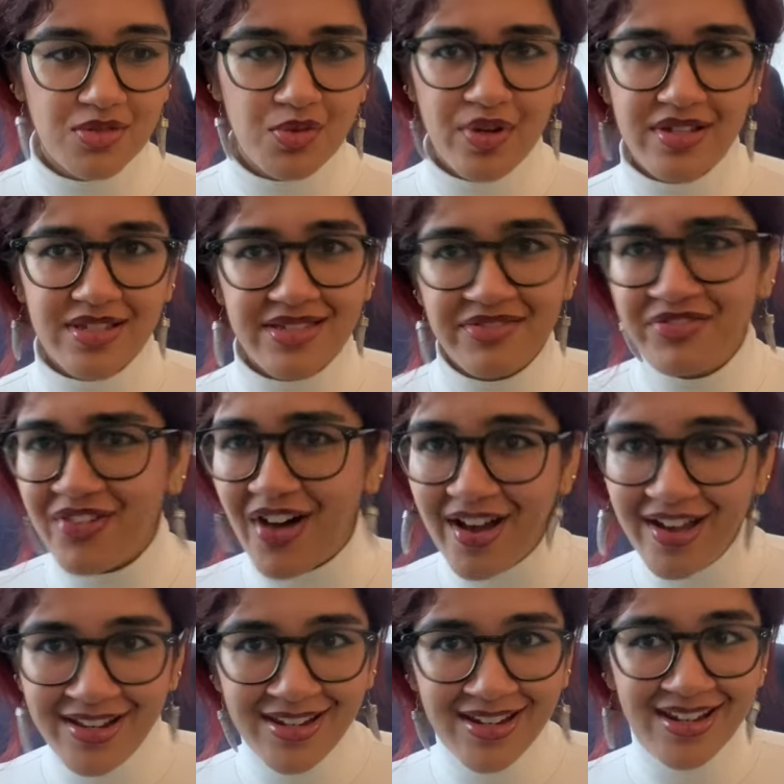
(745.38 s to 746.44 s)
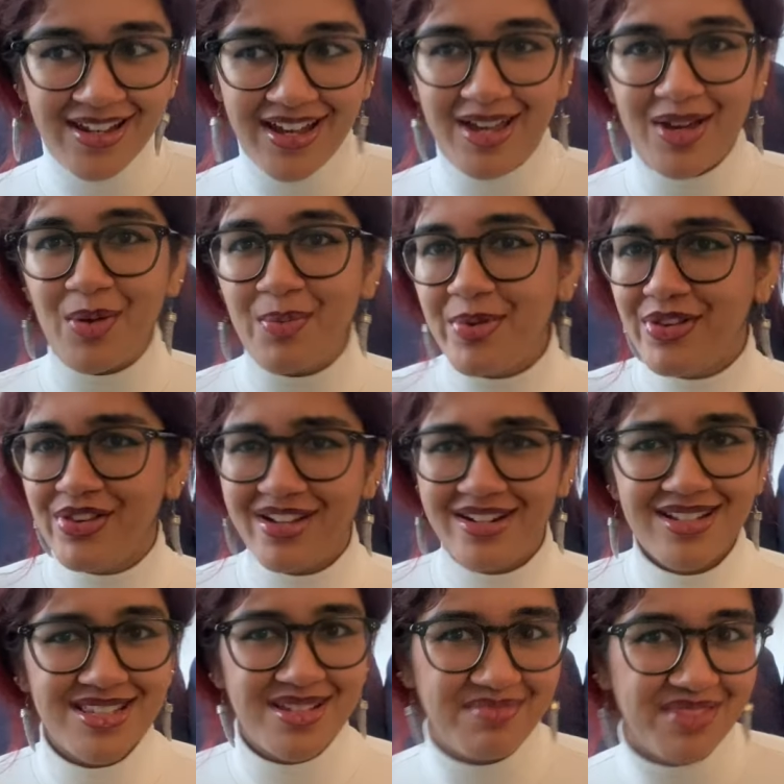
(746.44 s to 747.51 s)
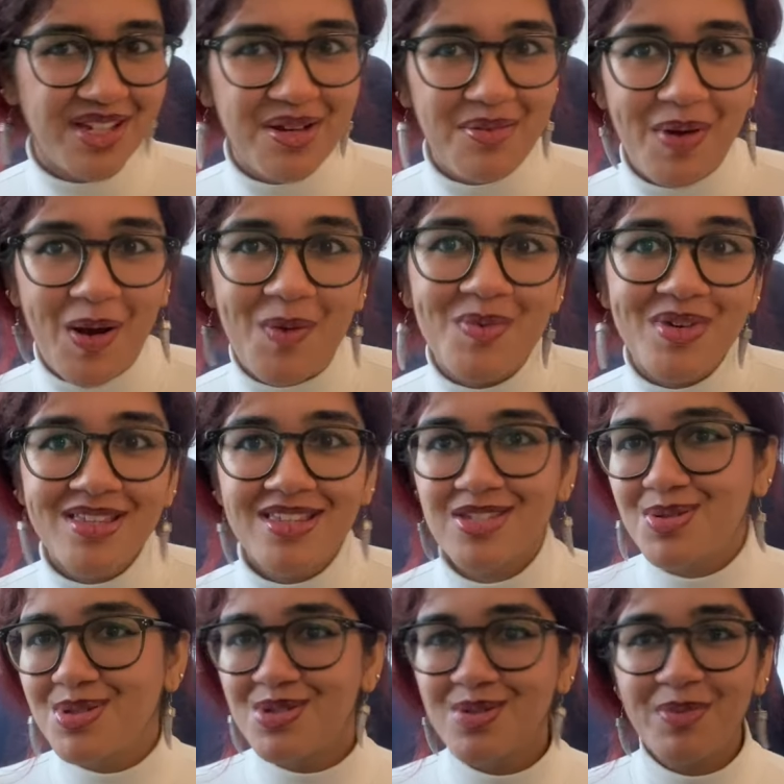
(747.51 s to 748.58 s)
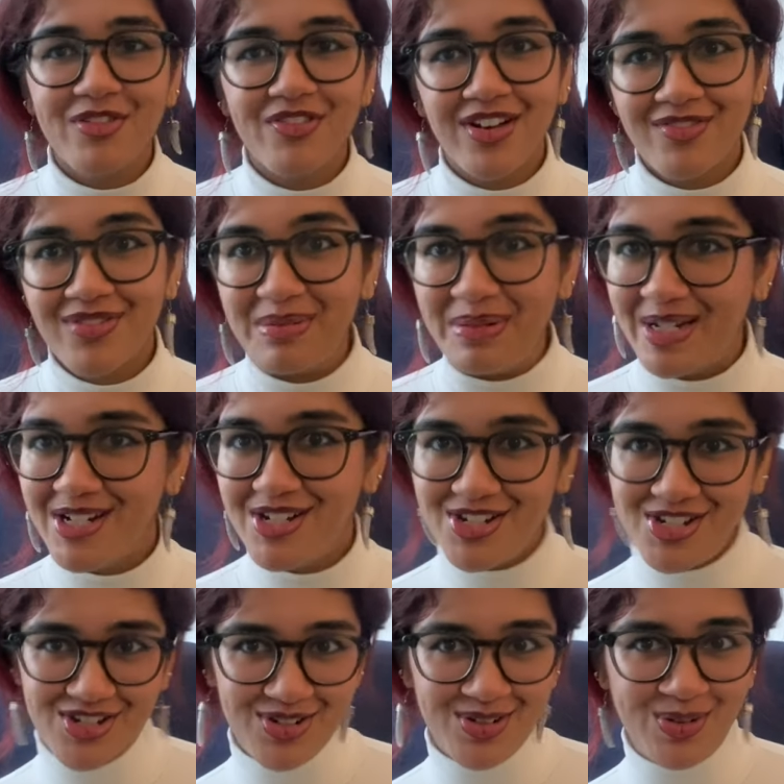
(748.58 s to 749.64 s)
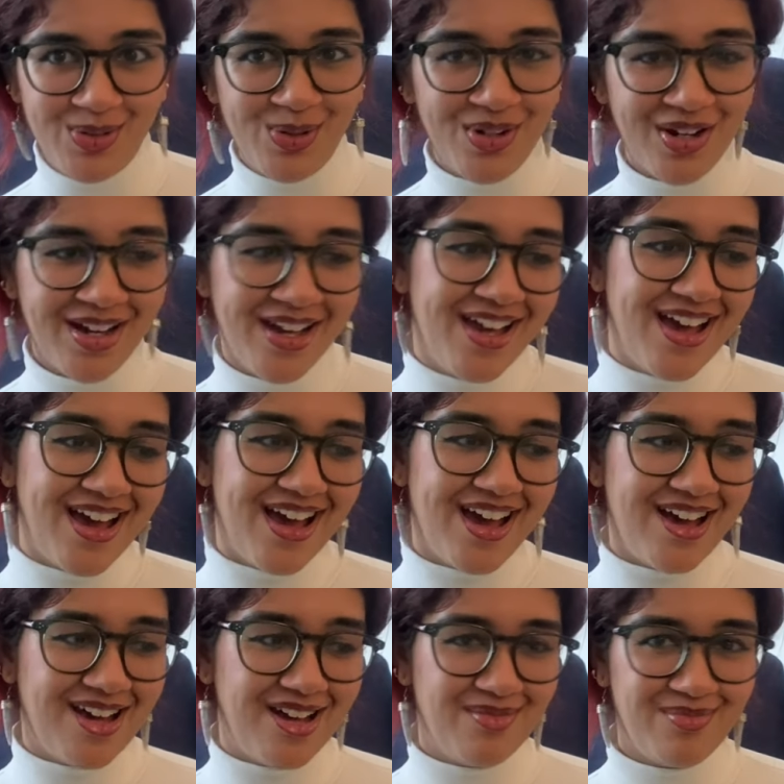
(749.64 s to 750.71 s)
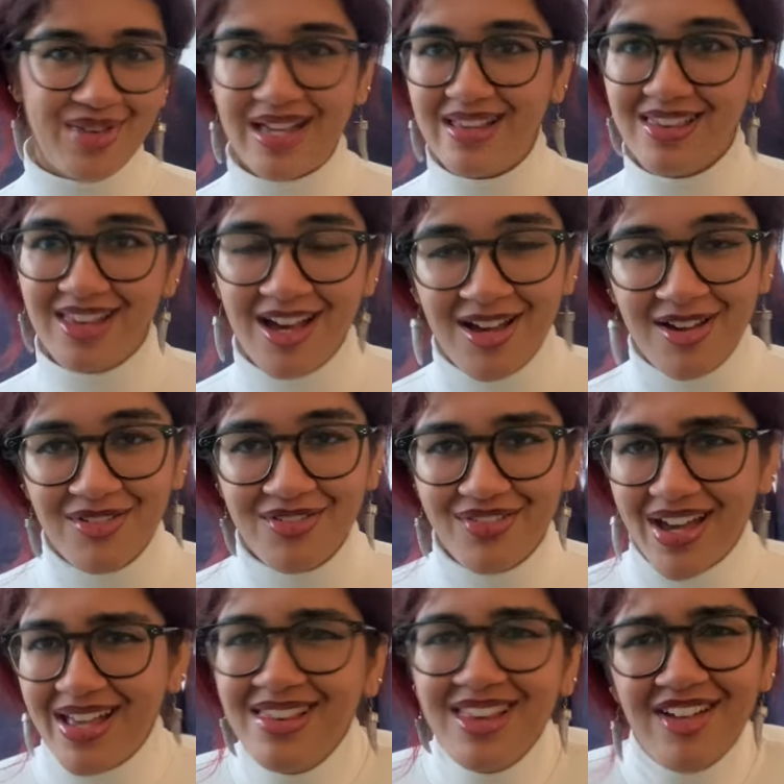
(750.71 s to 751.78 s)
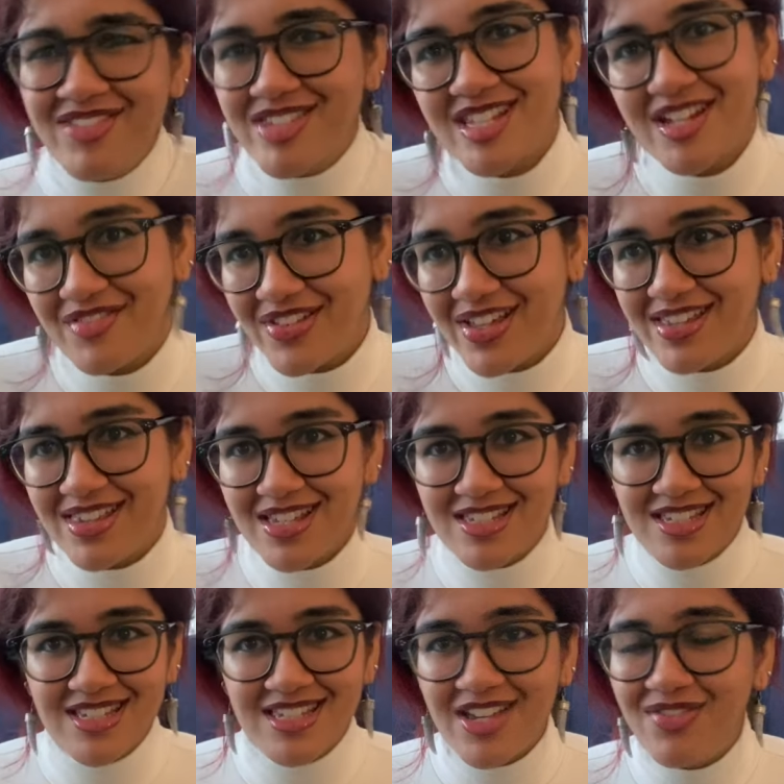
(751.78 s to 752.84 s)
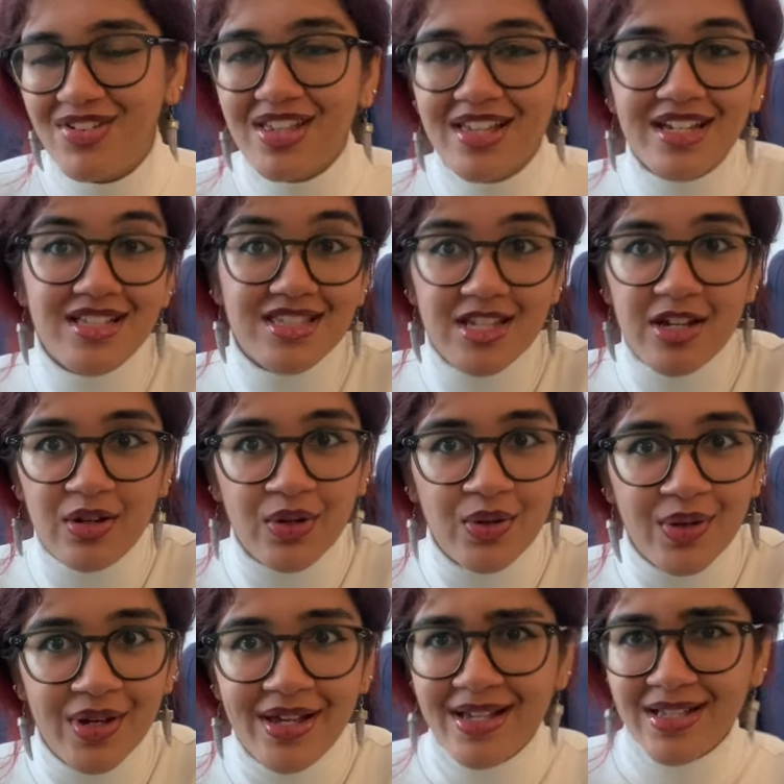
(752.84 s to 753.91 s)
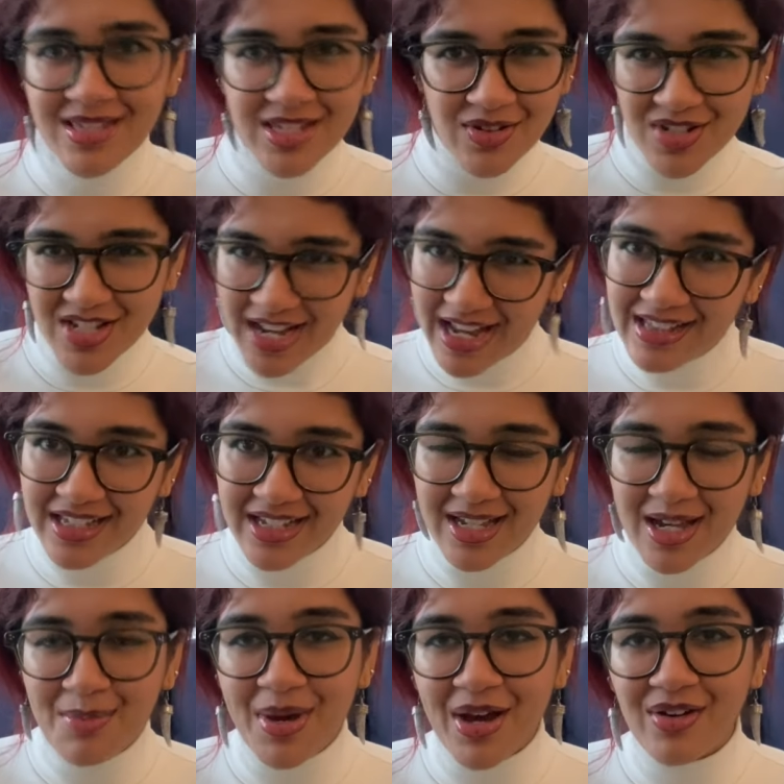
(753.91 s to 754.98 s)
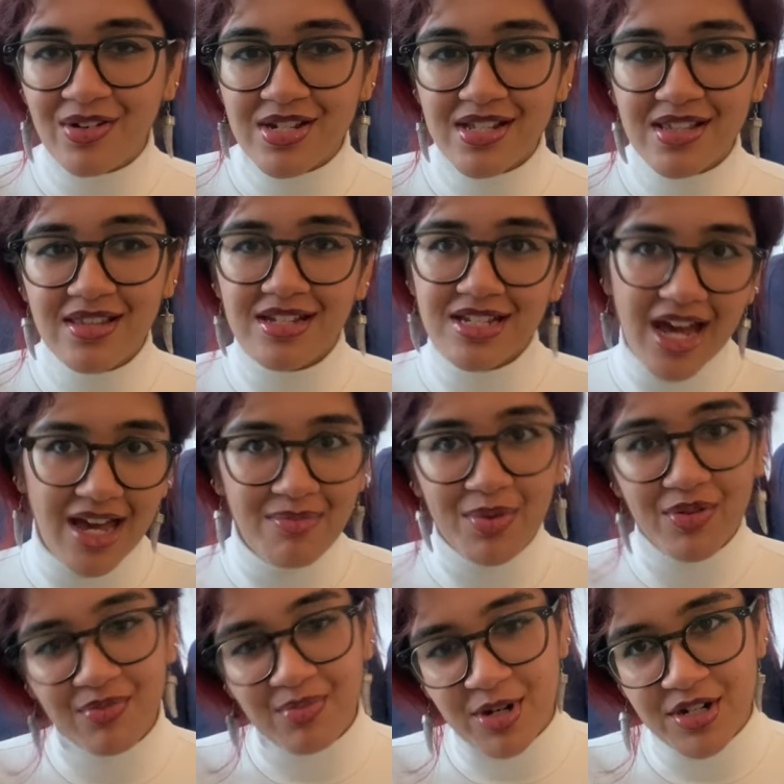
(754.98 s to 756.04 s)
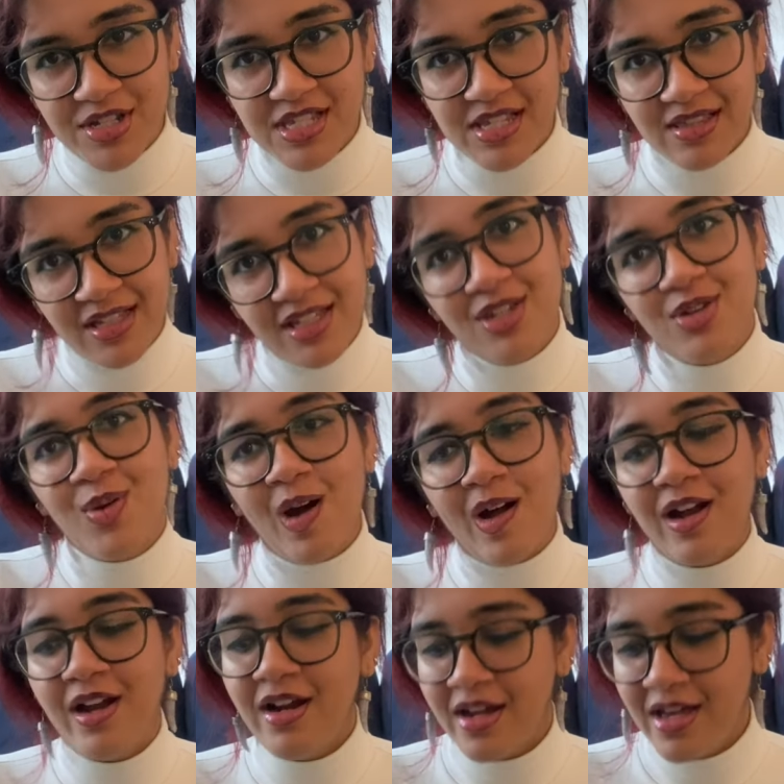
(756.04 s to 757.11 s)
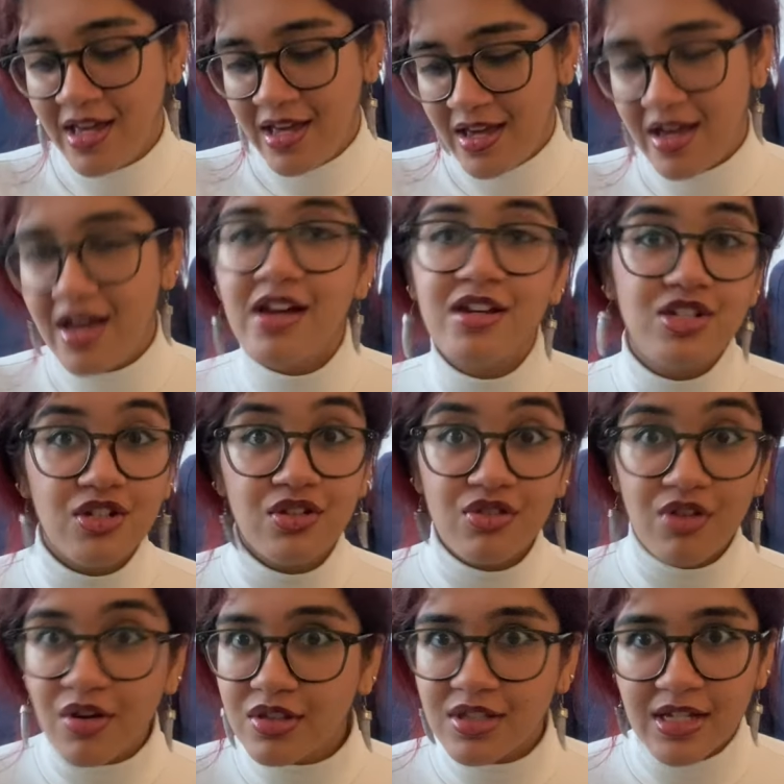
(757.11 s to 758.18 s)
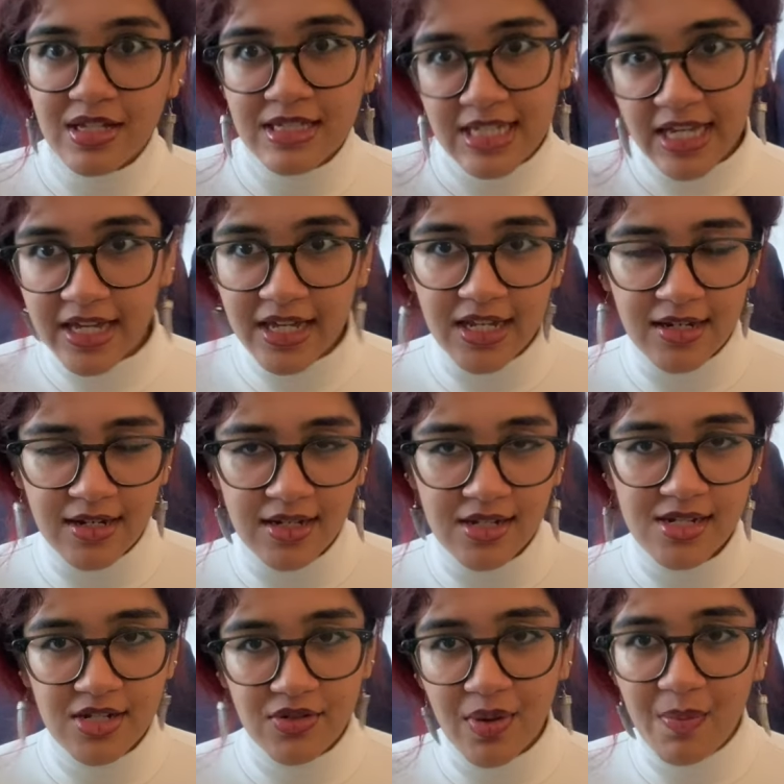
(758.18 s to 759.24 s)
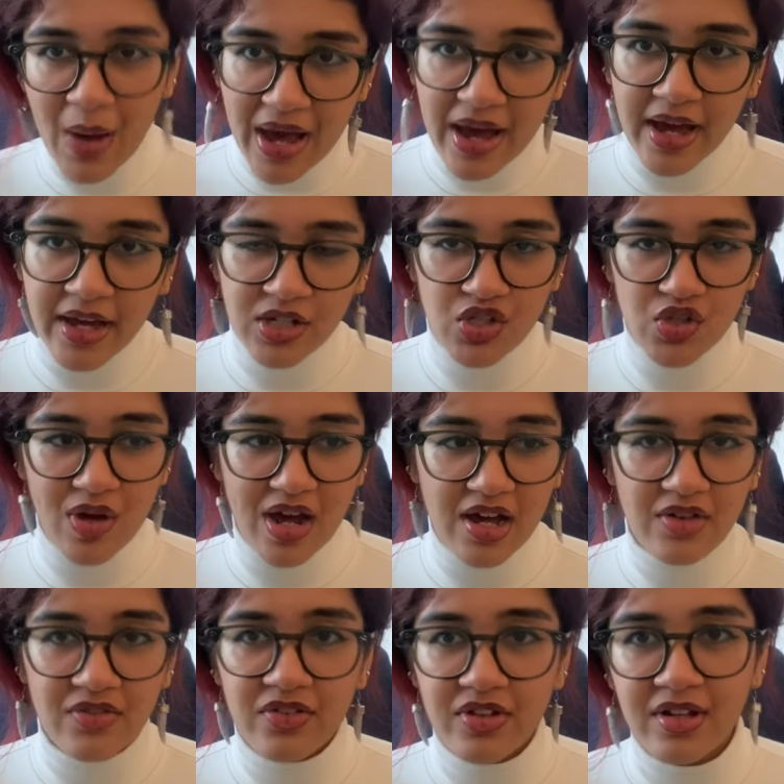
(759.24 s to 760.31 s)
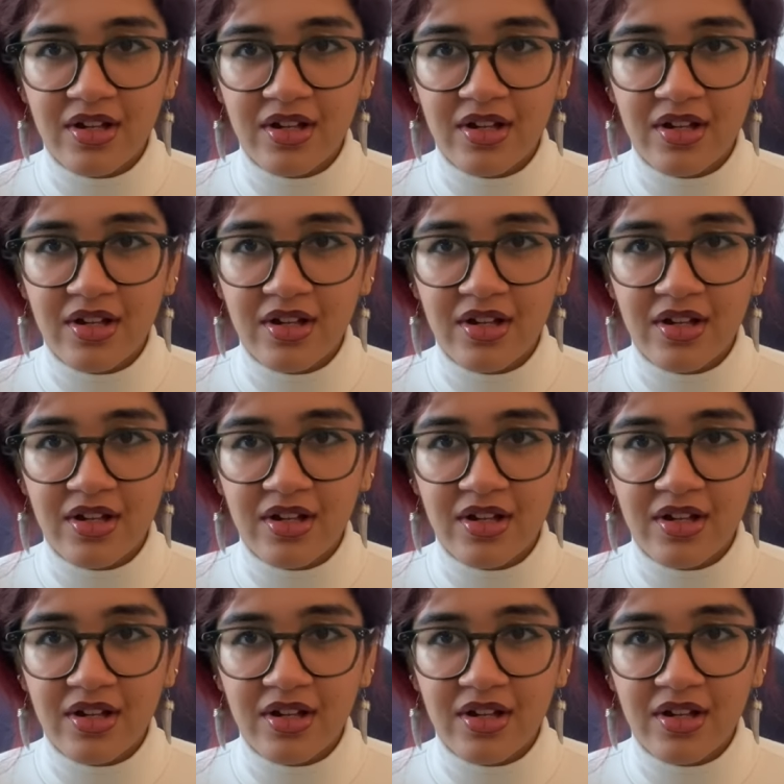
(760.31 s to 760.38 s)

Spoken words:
was fun. I hope you learned something about me. This was super fun for me to do. I love stuff like this because I feel like it's so telling about the type of person that you are. Do you throw things into a bag? Do you have